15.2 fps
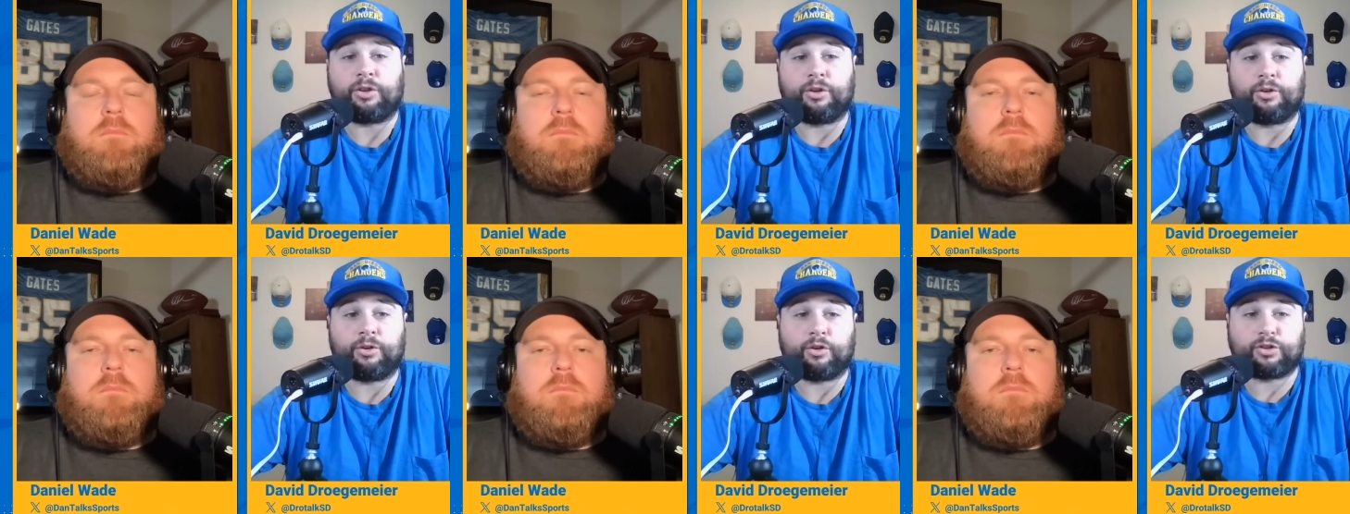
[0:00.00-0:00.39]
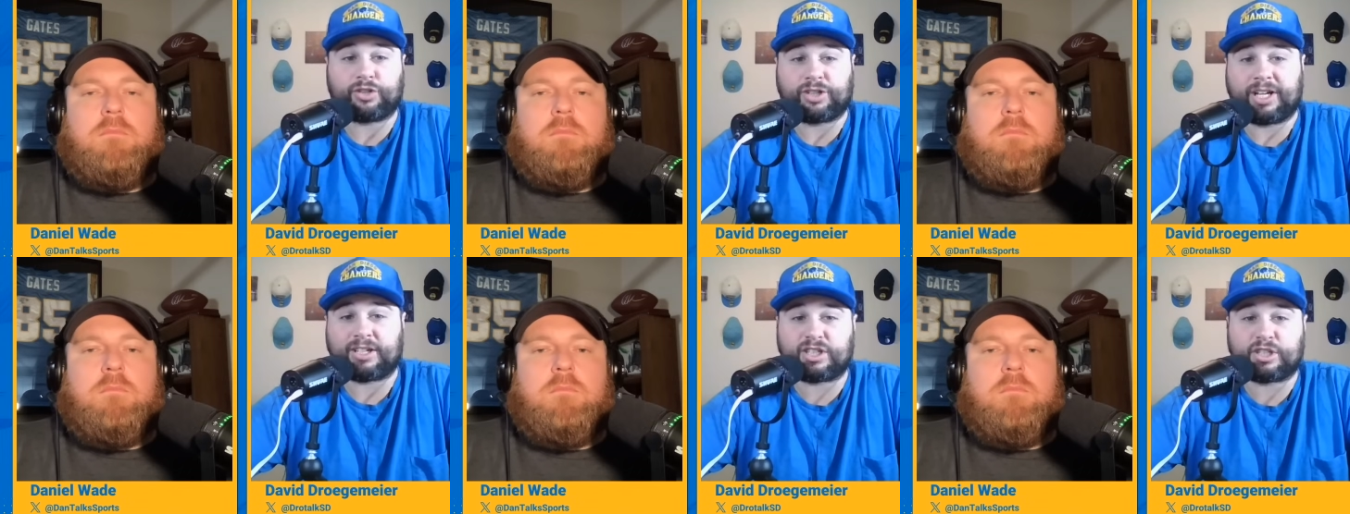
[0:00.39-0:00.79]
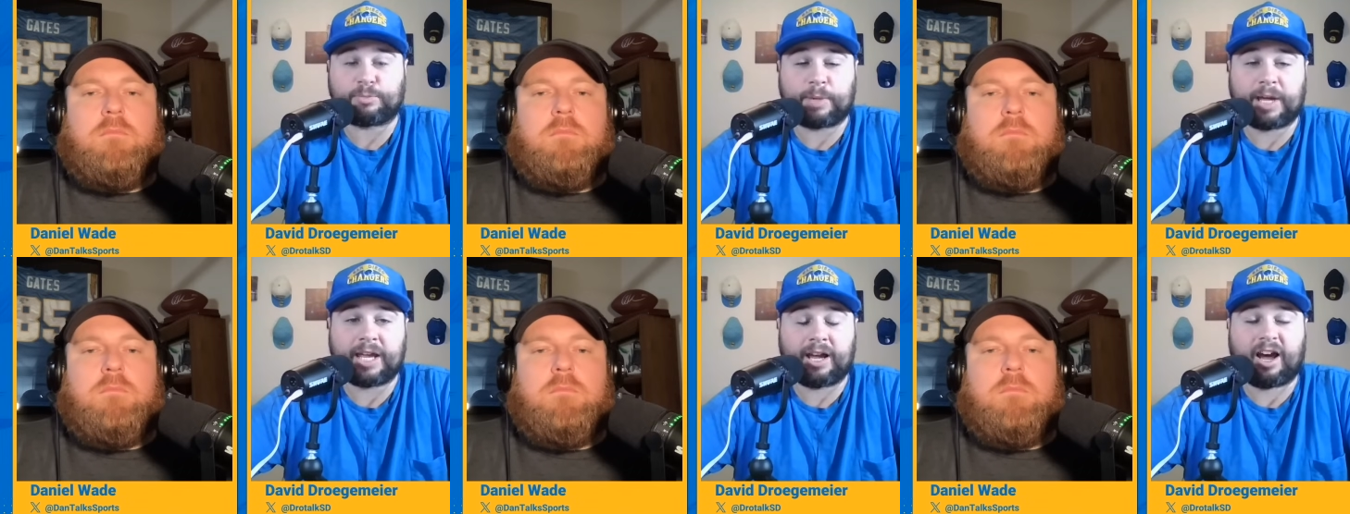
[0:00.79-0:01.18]
Speaker 1: the, those chances
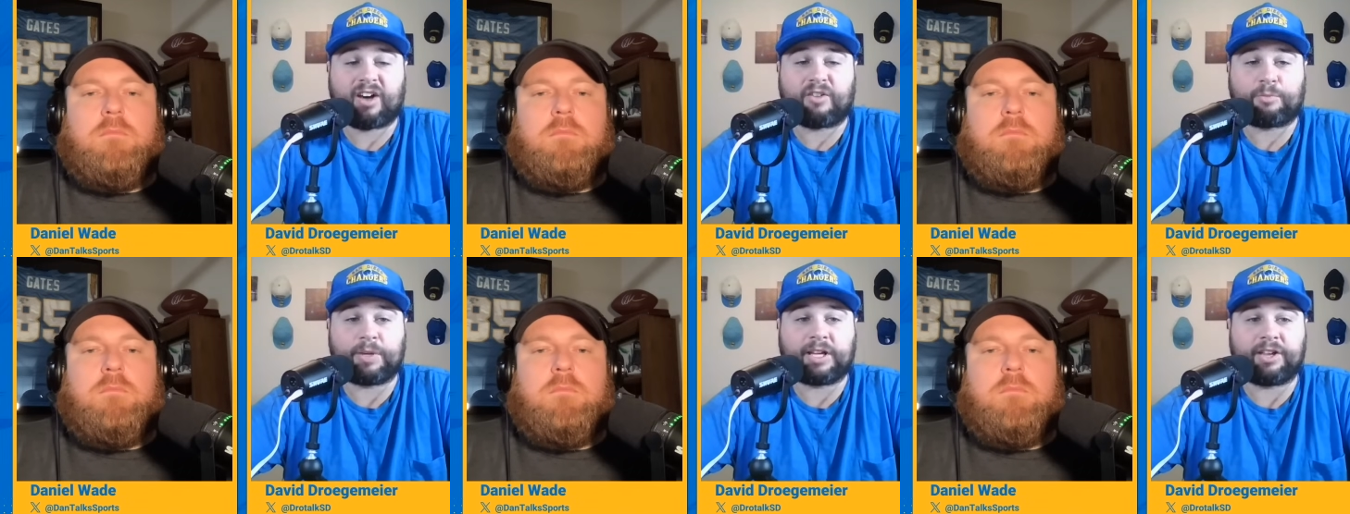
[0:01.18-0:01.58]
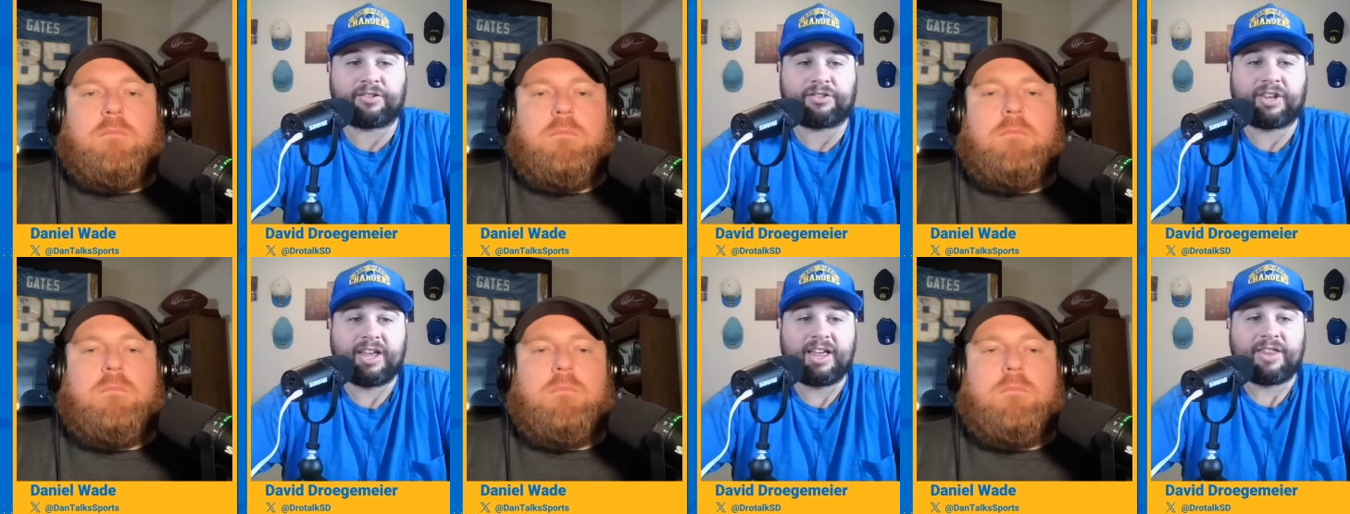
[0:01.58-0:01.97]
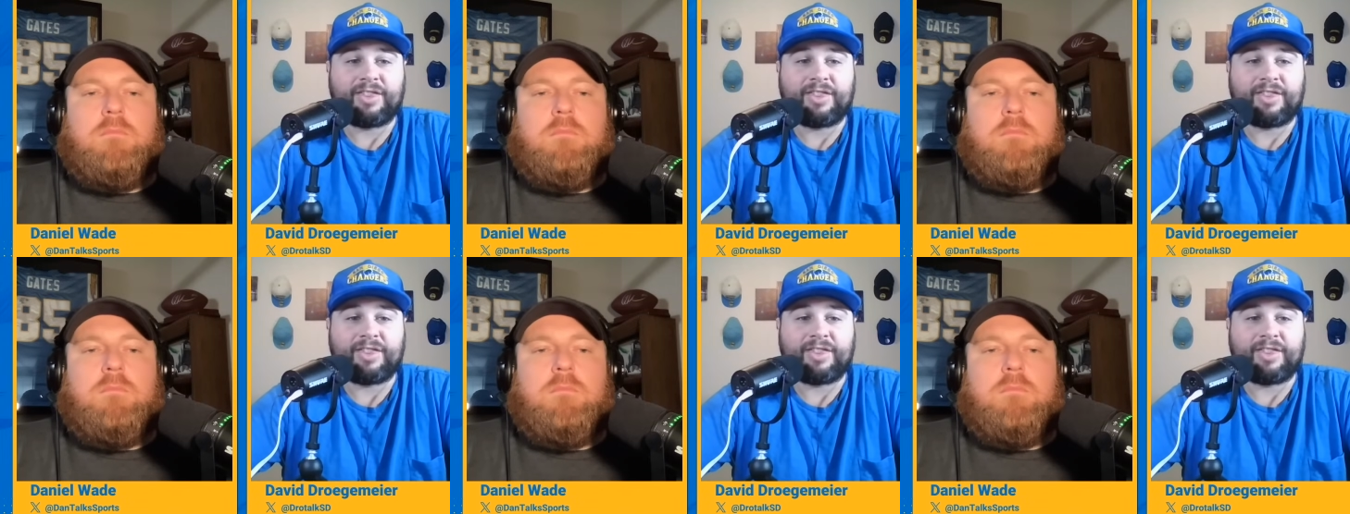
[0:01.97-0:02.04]
pay off because